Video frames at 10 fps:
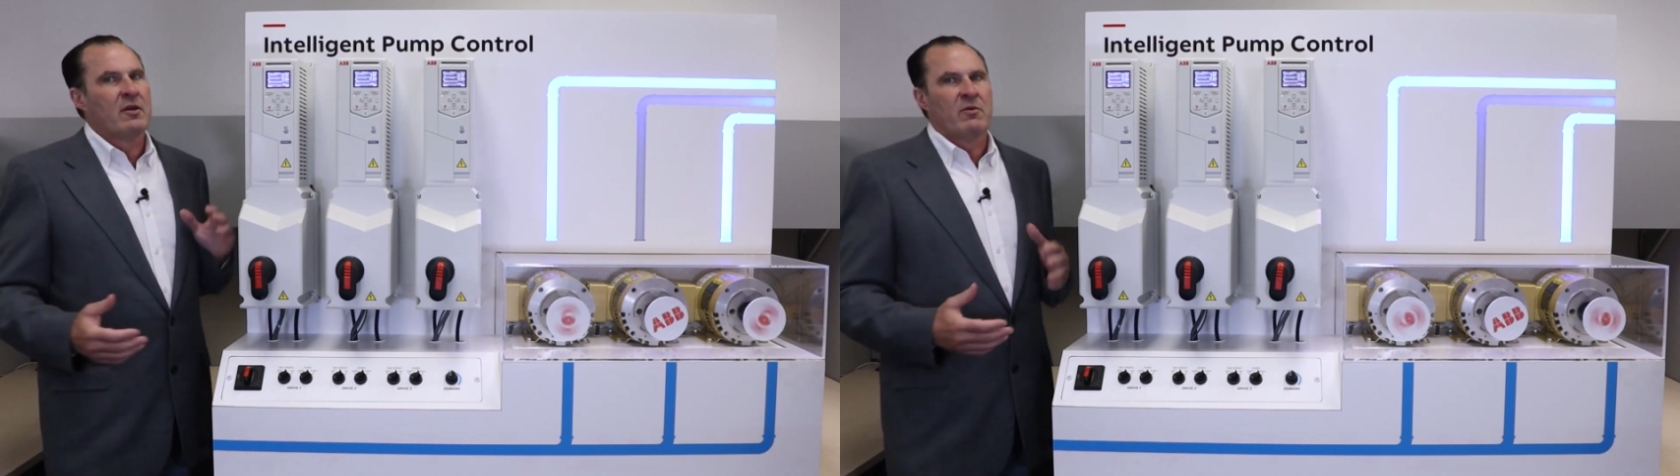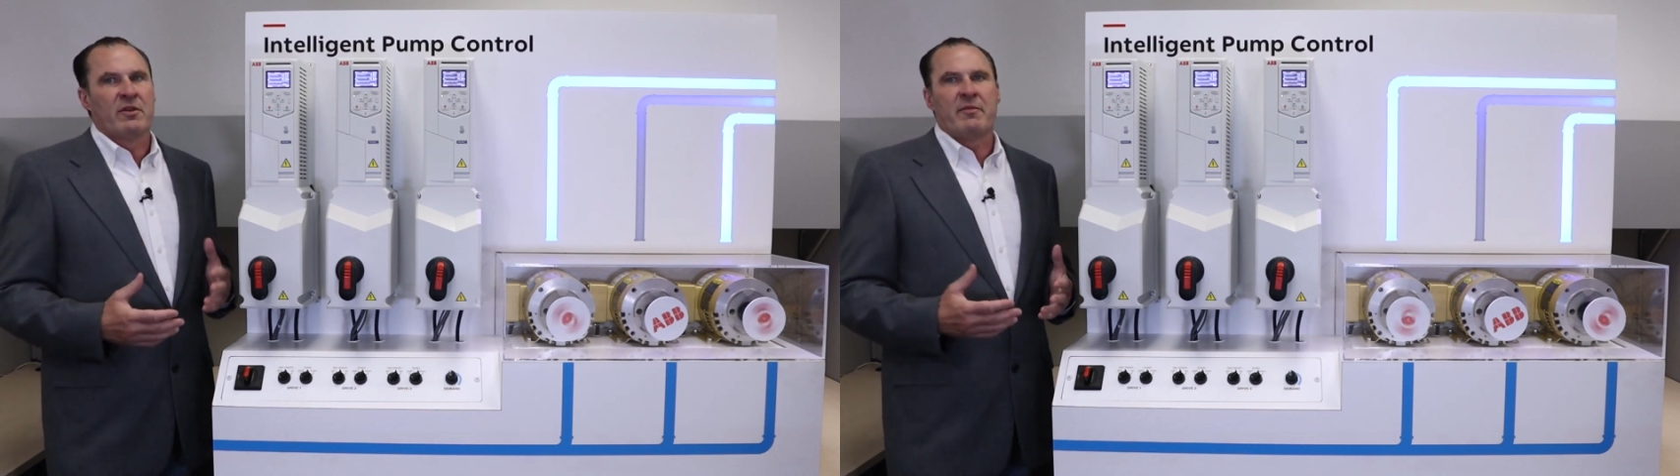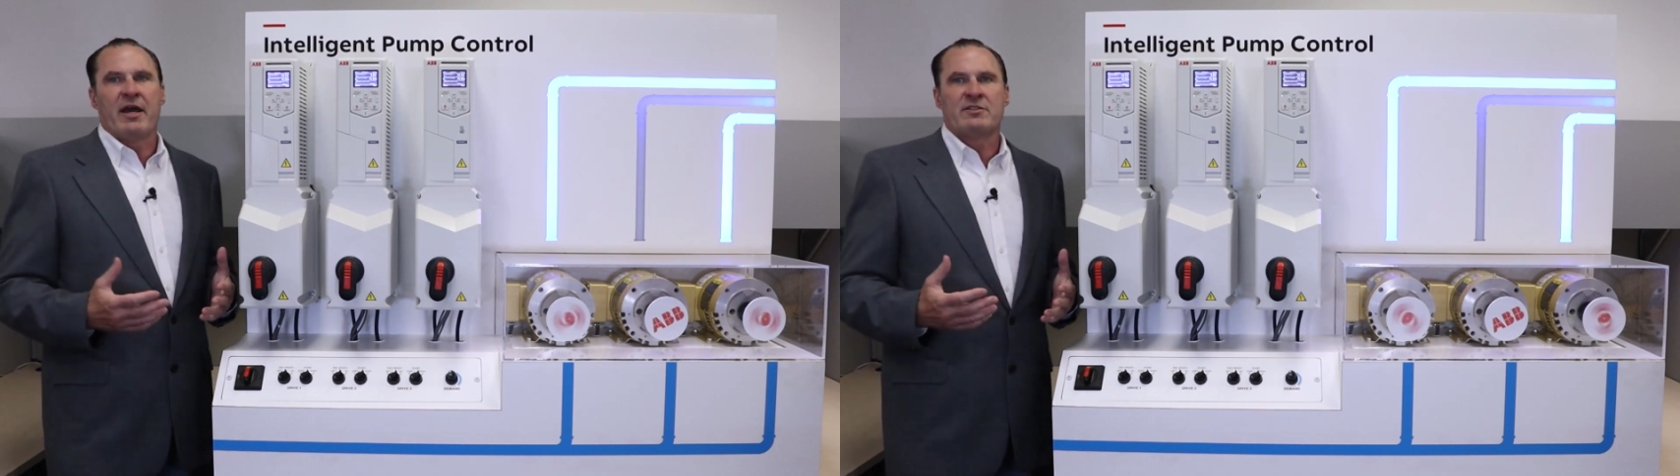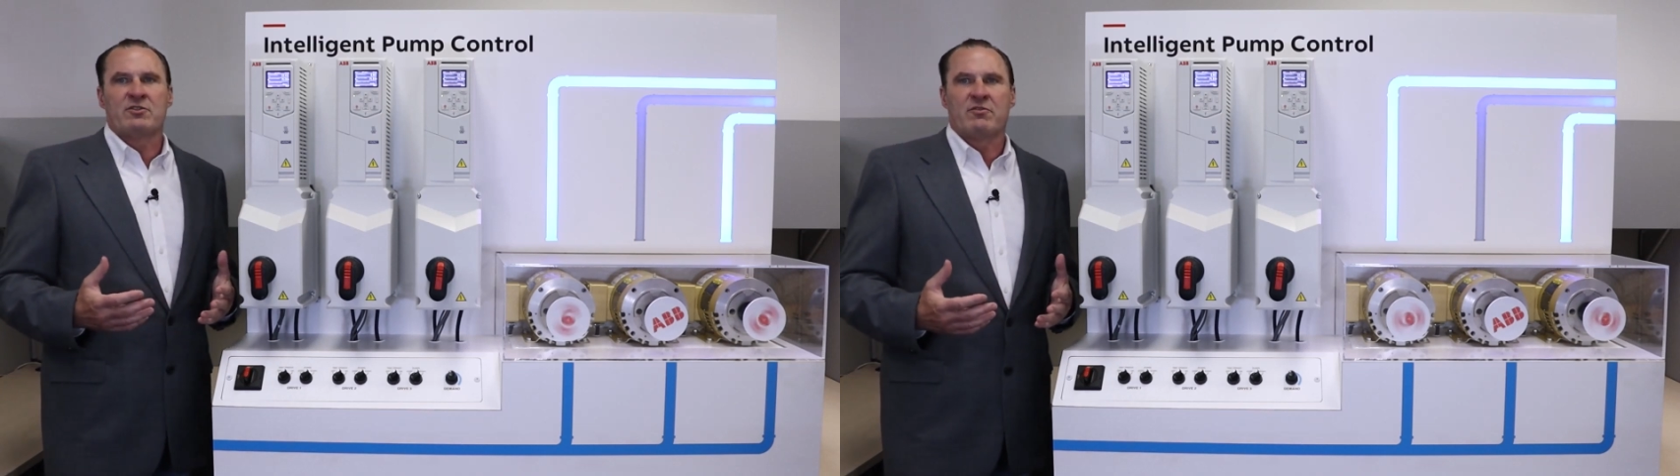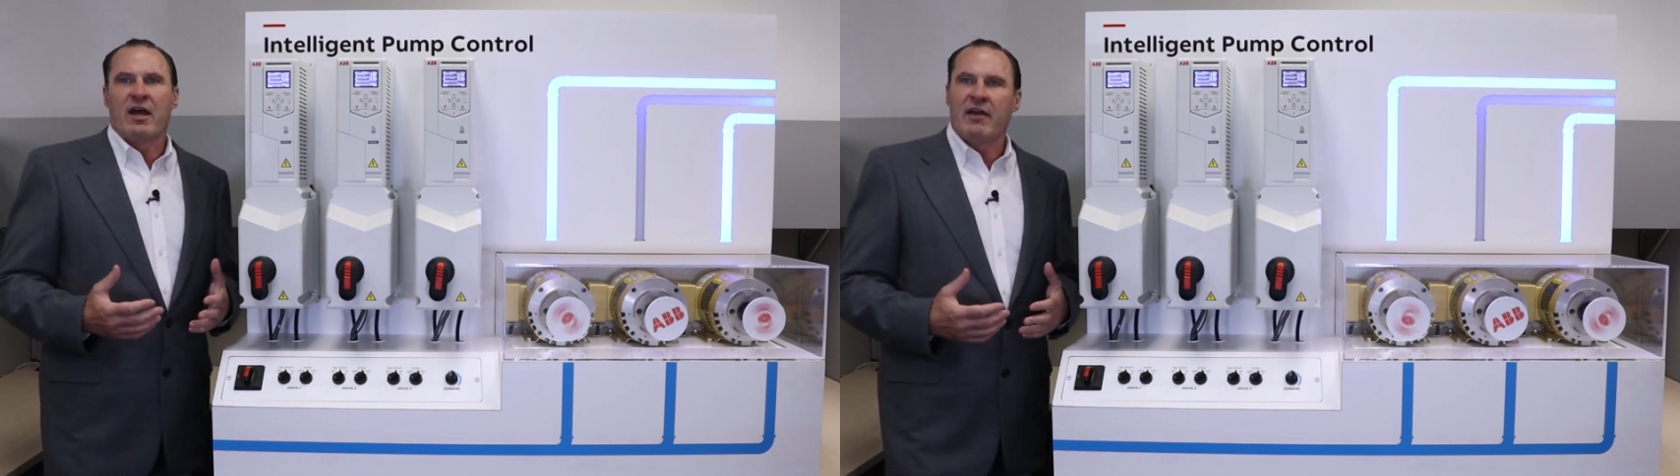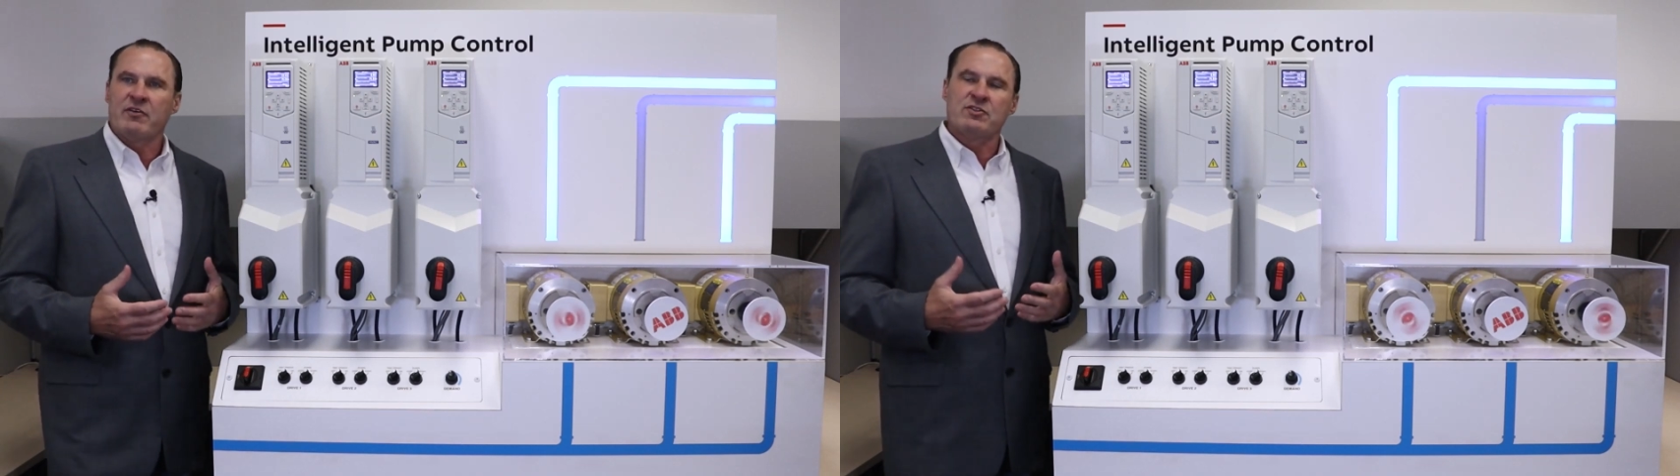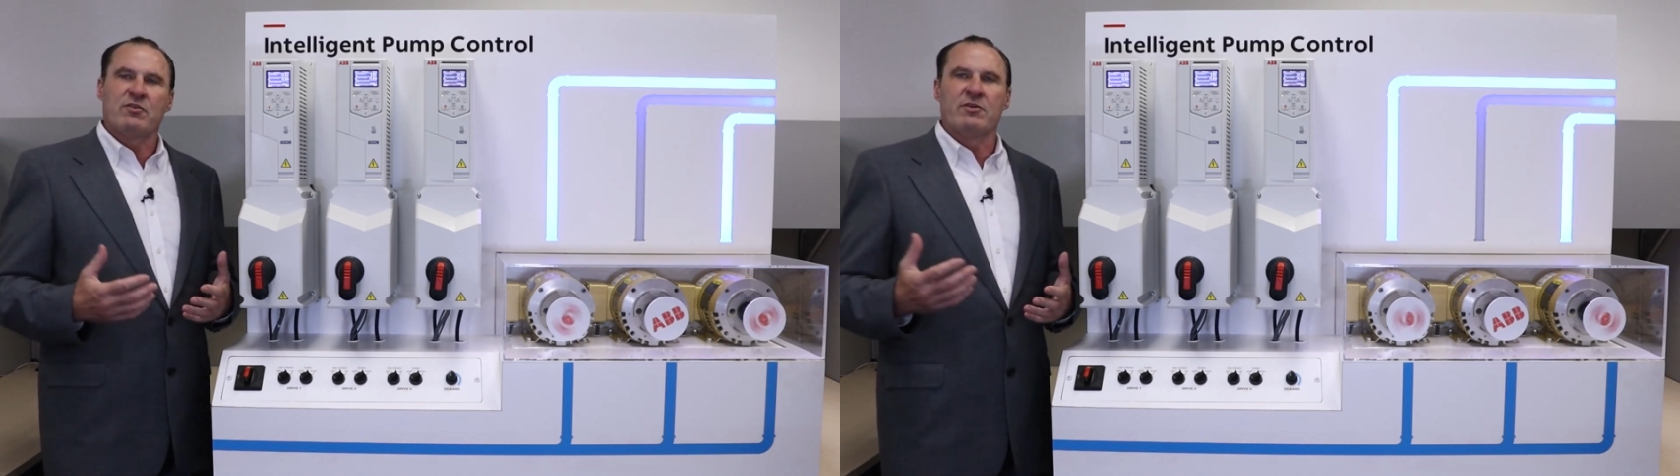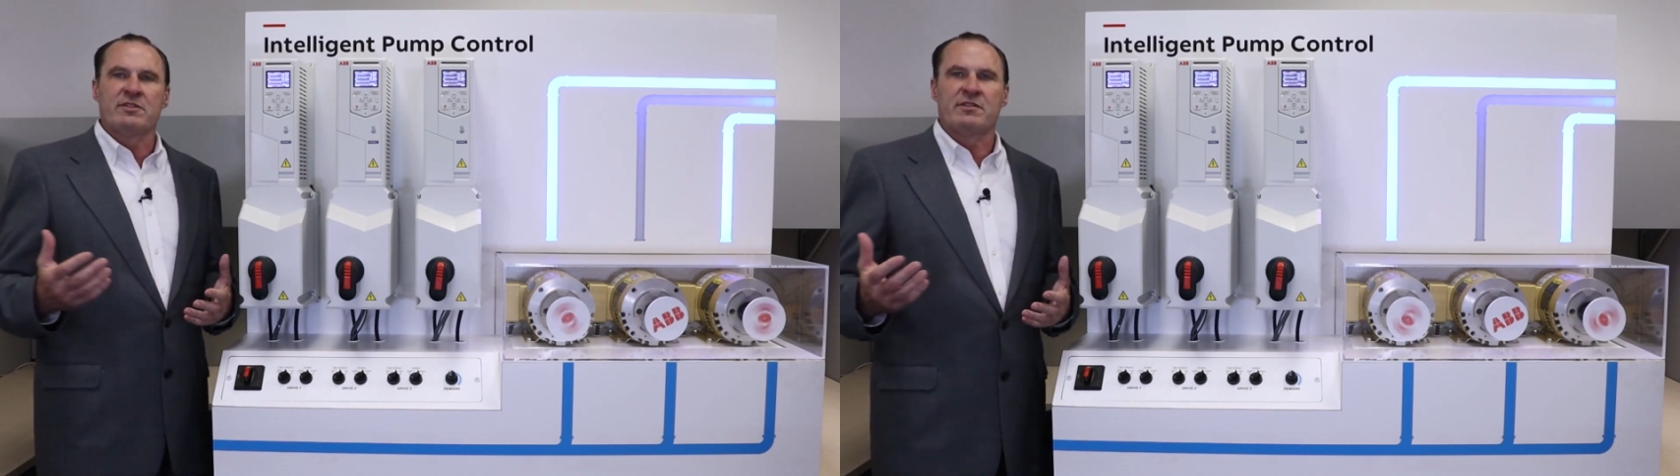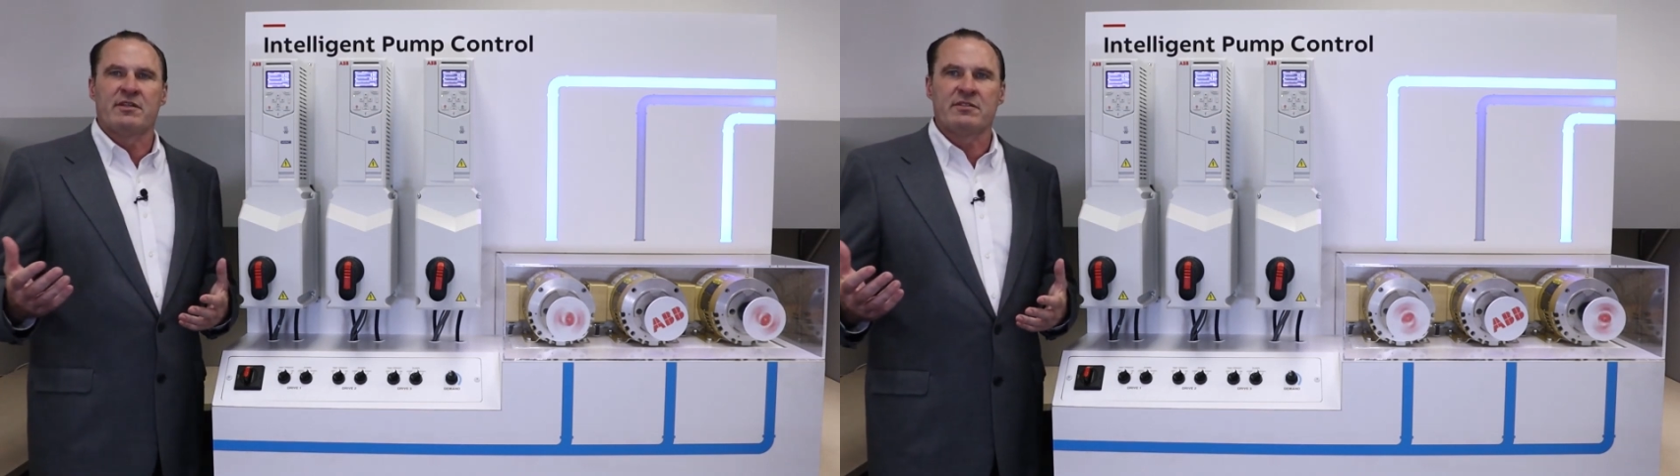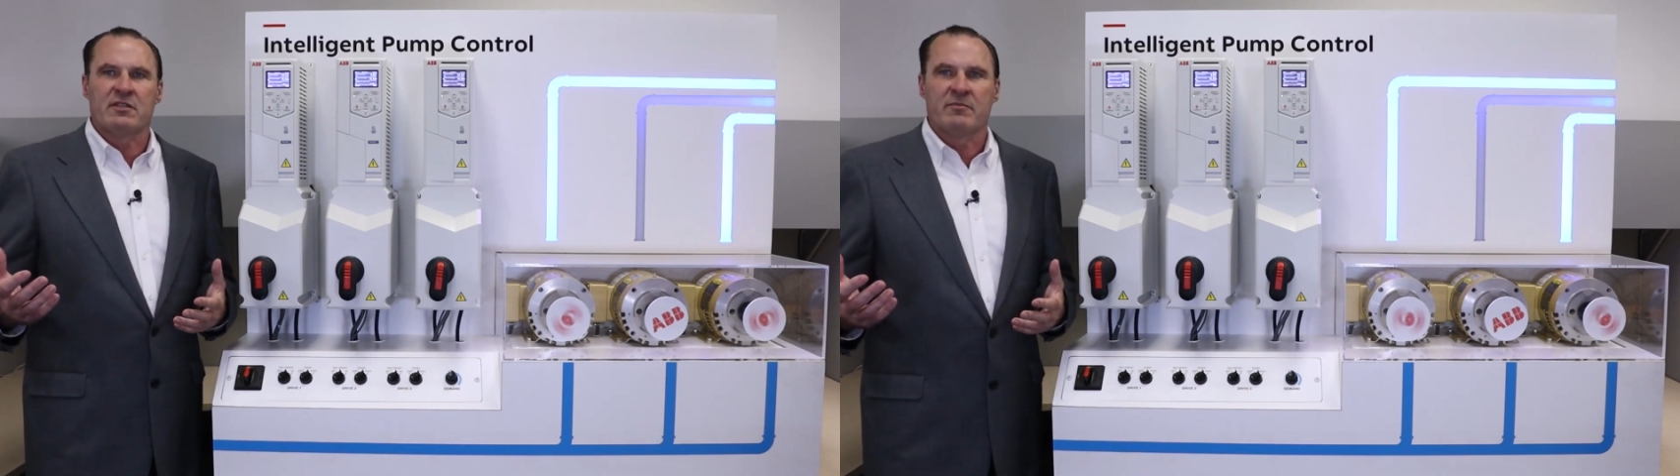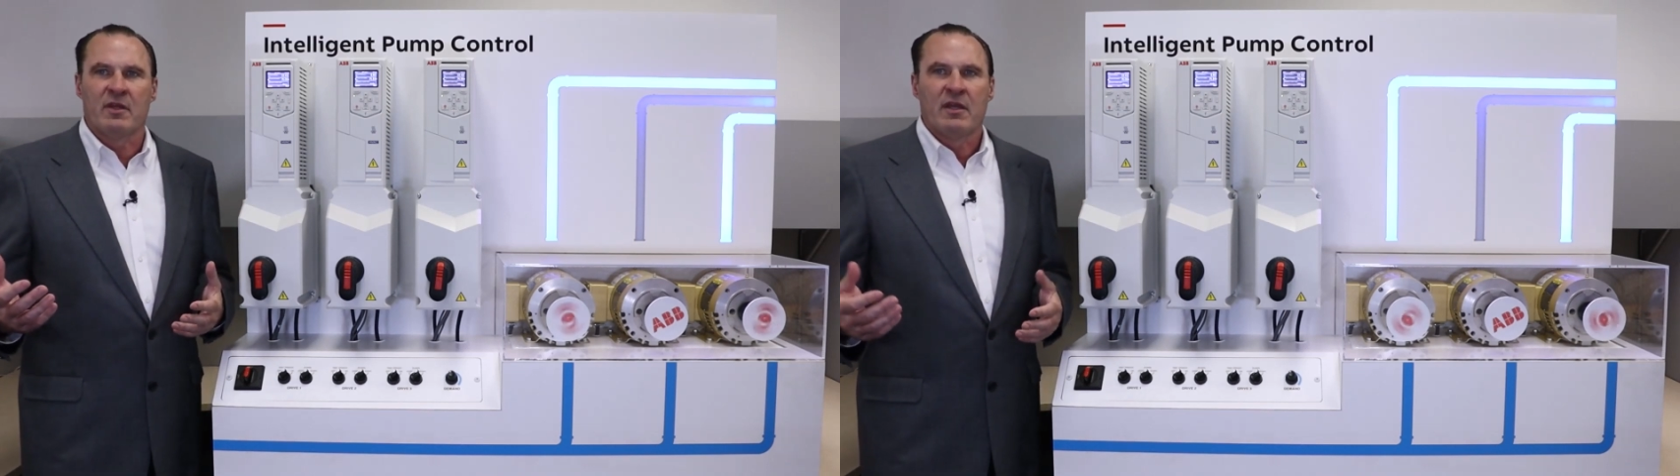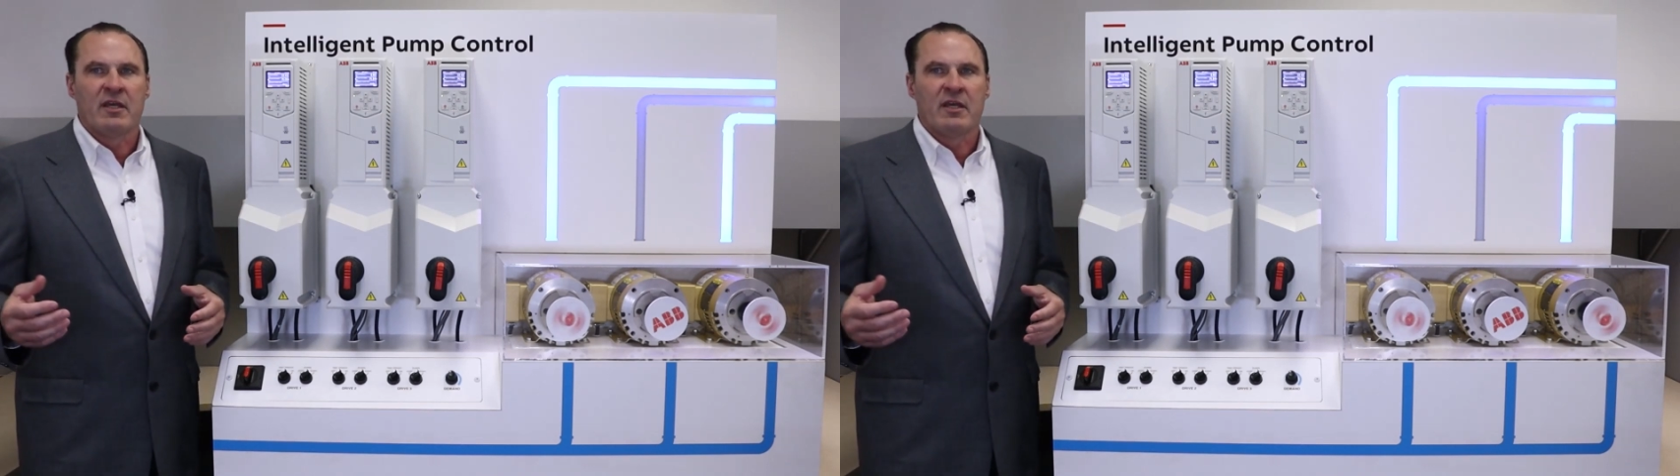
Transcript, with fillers: Well, the master drive controls the system.